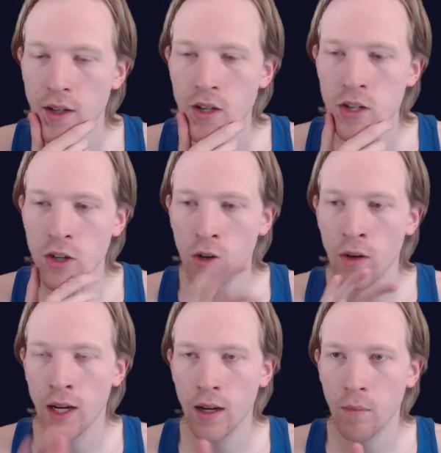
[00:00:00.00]

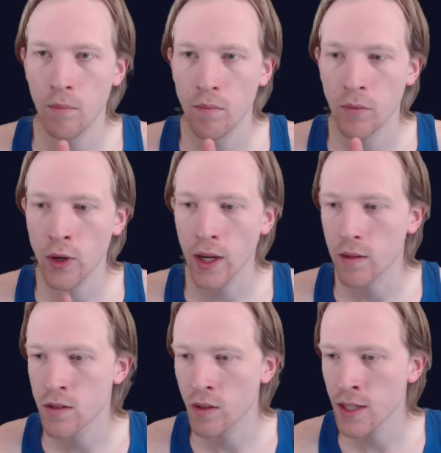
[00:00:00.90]
So
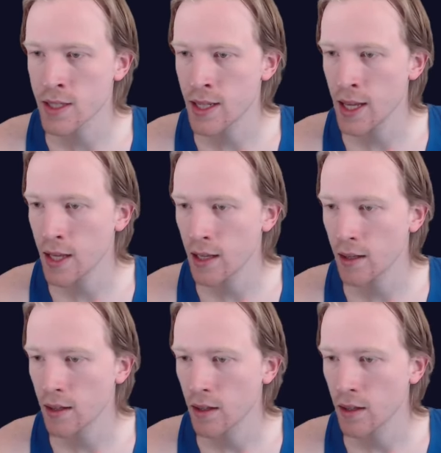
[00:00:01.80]
great. So let's take,